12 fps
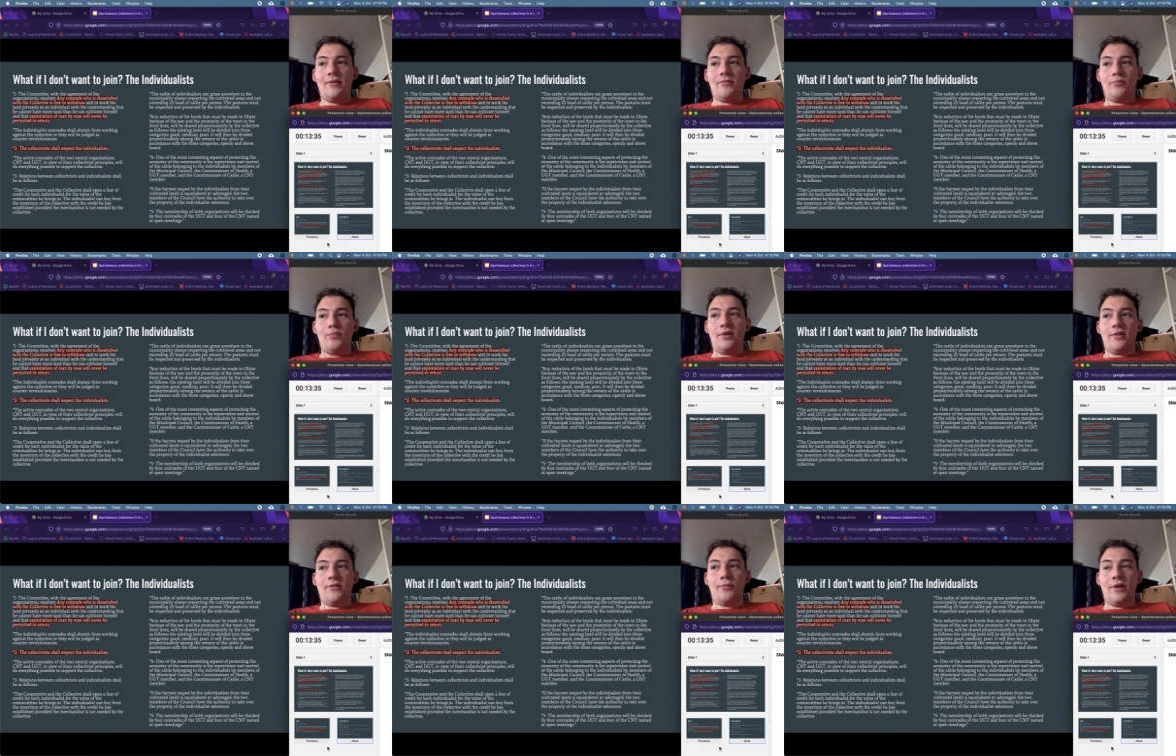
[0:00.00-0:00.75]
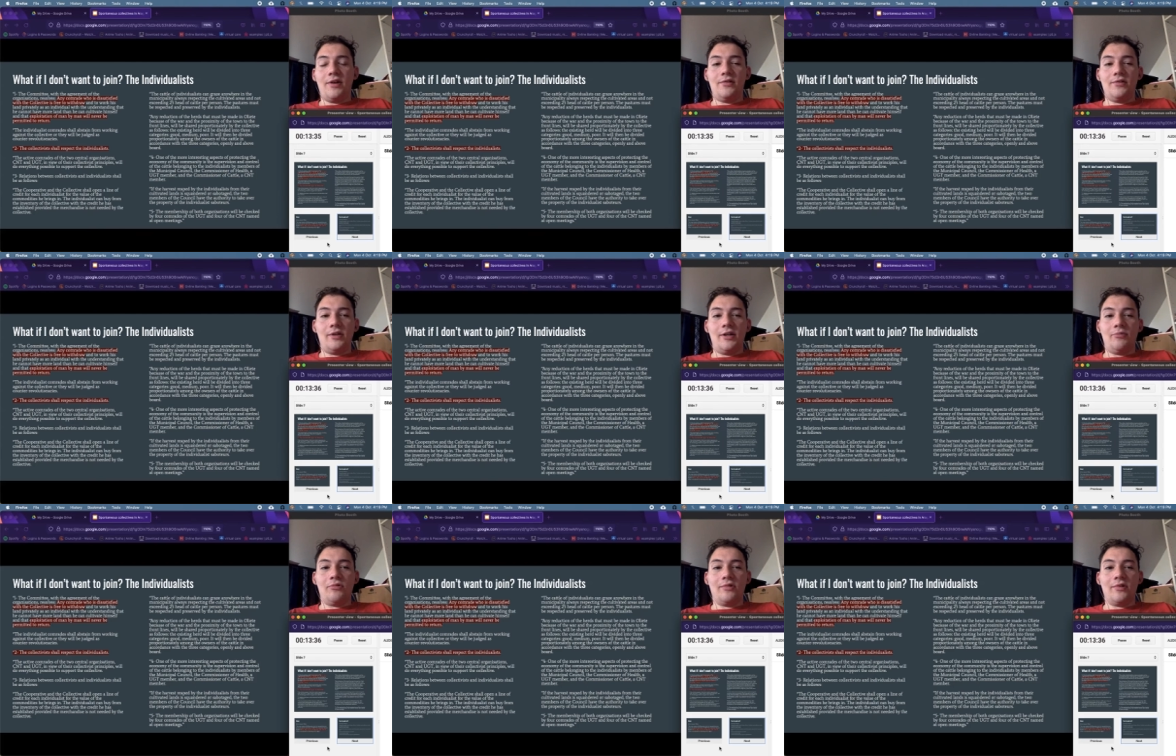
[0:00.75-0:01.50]
being a wage
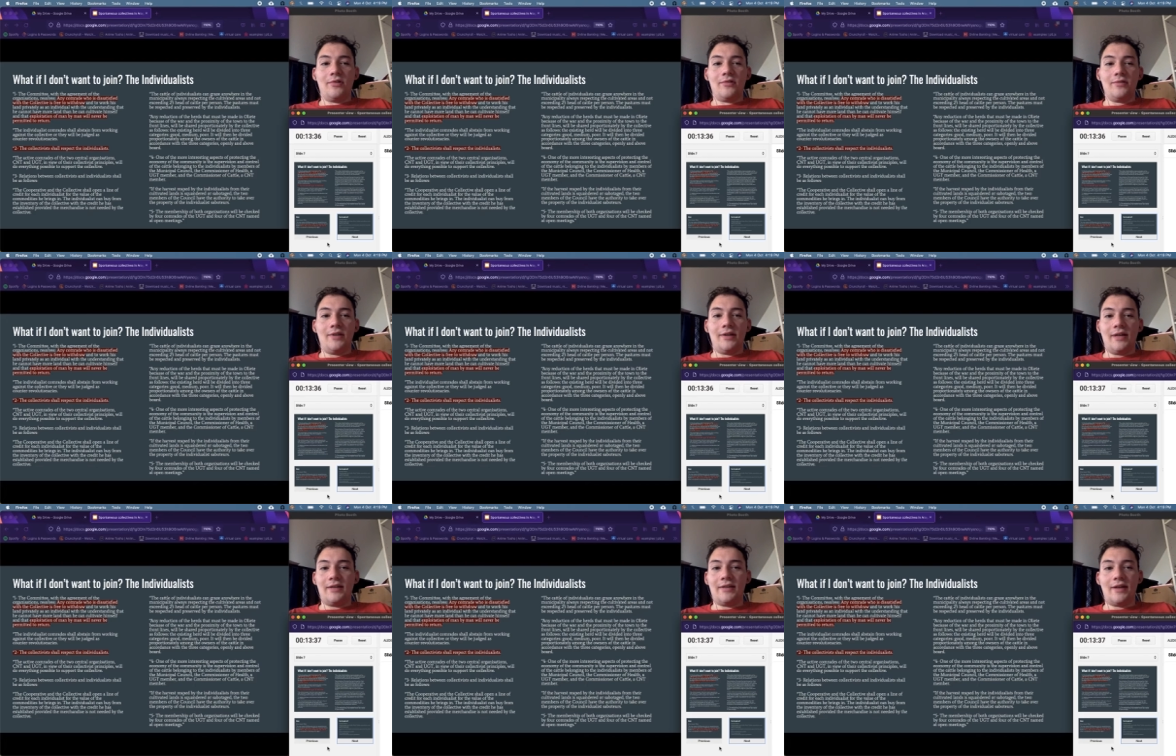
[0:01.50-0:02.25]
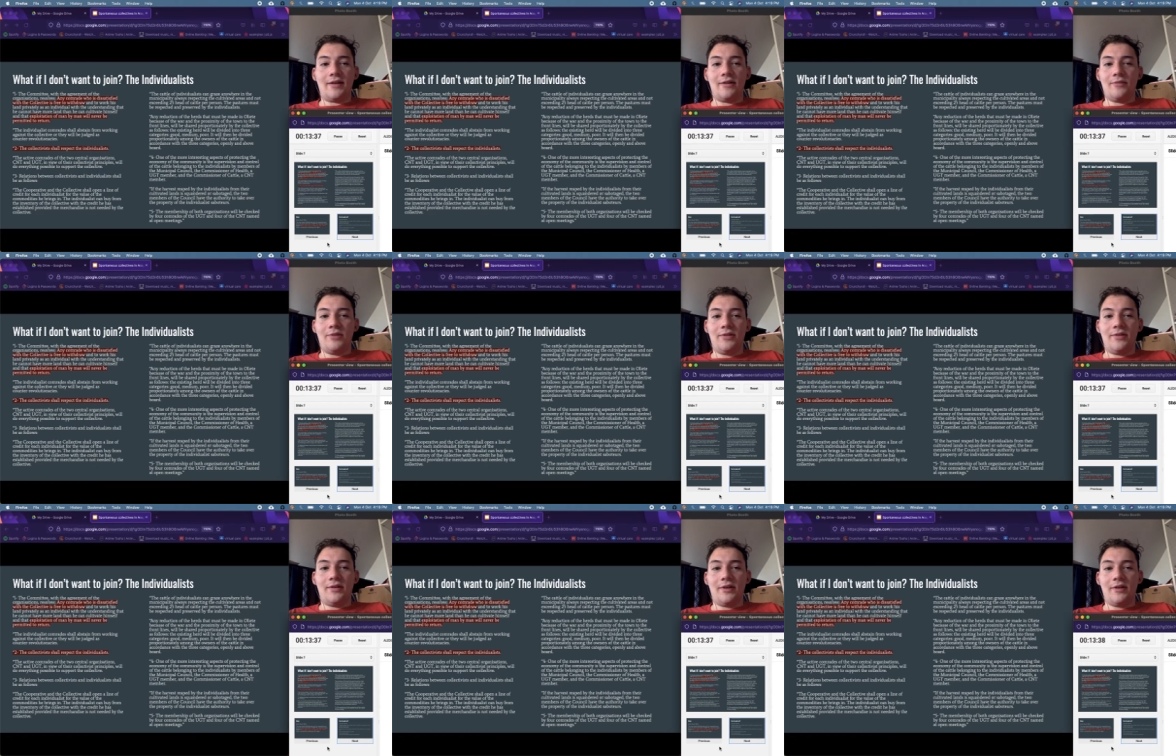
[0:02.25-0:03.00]
laborer. Like that's not going to be a
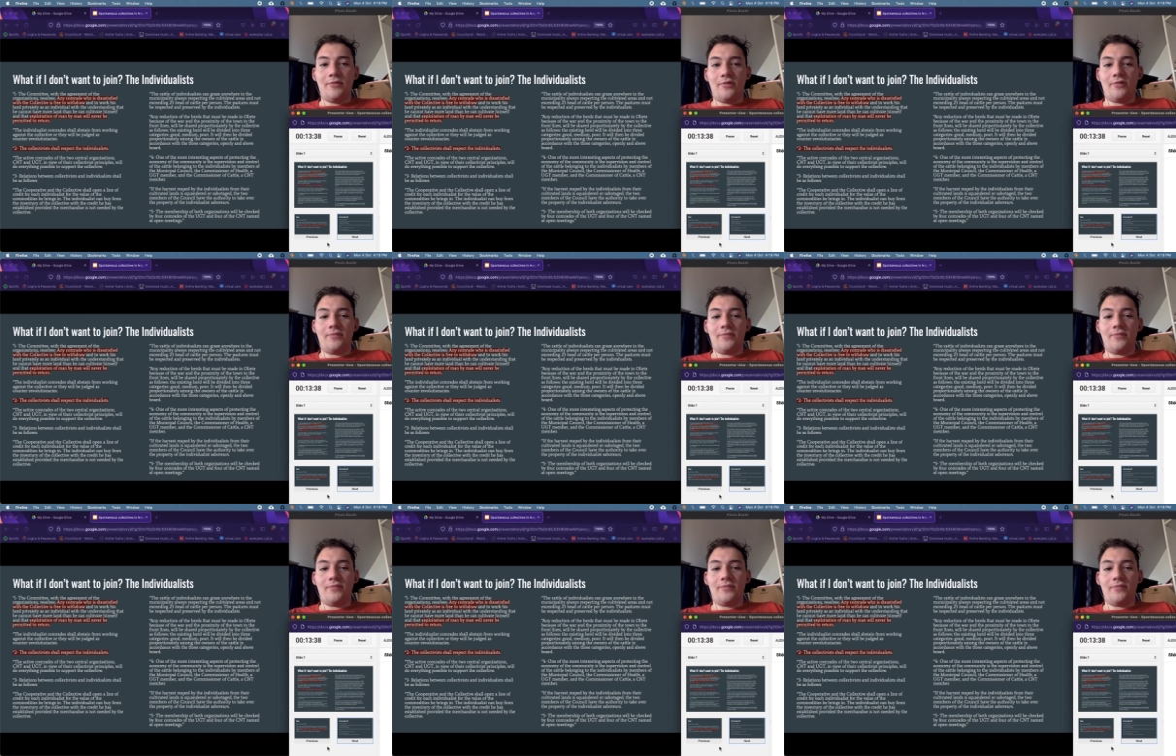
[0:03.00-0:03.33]
thing anymore.